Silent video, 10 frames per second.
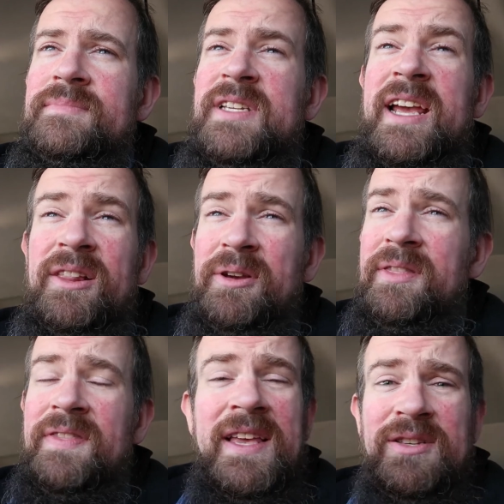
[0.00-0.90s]
take a look
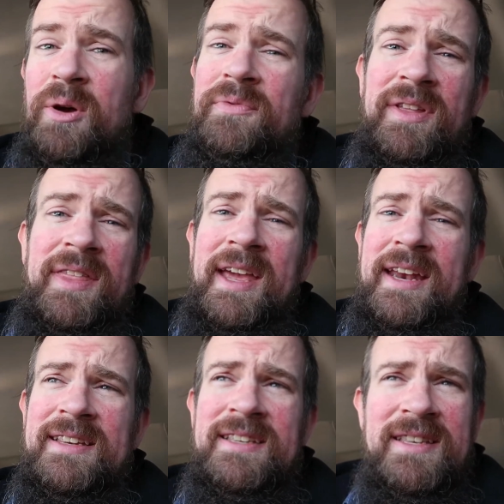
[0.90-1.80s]
at this. Hopefully they
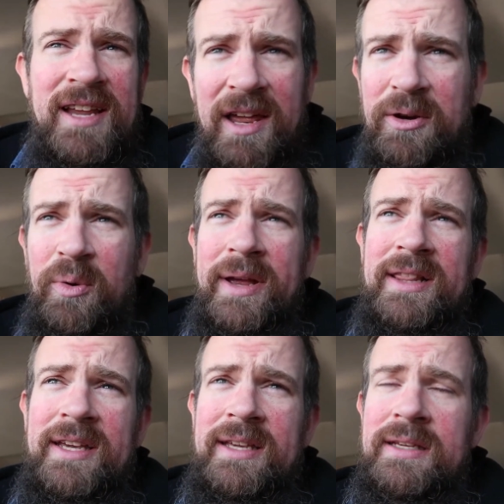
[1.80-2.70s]
get done
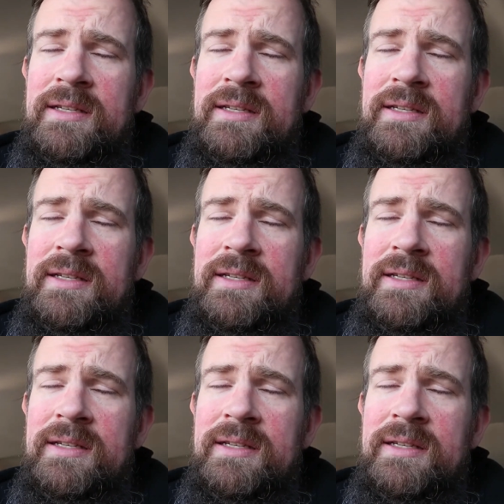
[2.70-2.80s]
quickly.